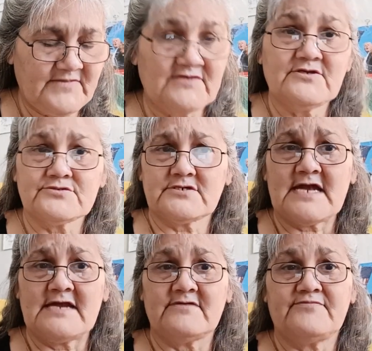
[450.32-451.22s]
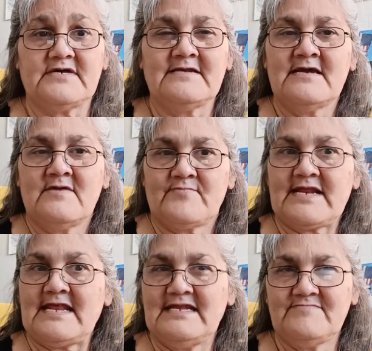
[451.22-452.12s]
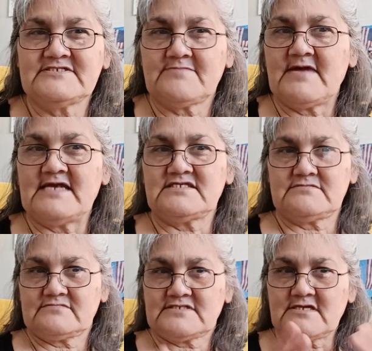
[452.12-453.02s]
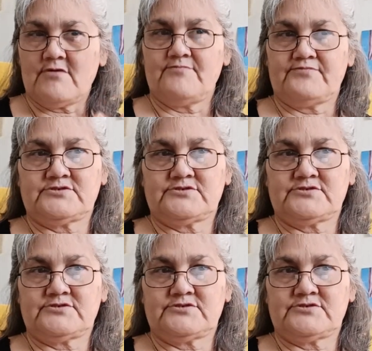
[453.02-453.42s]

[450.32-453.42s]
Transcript: those are kind of fun. But I limit to myself